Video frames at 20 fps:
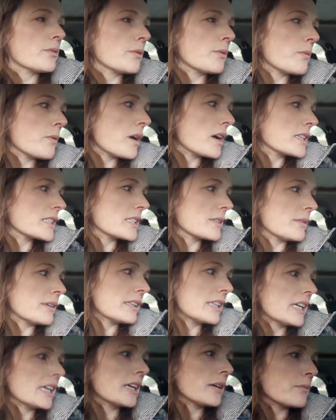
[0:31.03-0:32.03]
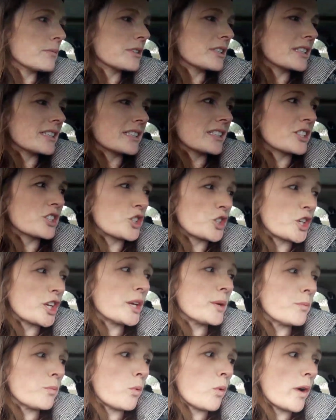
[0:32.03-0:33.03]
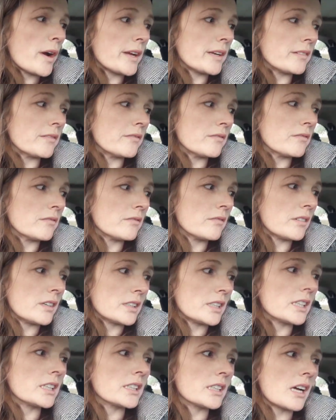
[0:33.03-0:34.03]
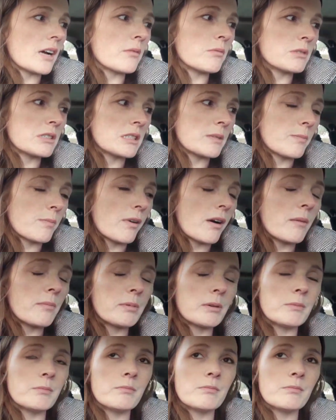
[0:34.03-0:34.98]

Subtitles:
thought it was though. I think it was cheap wine. I think that was the problem.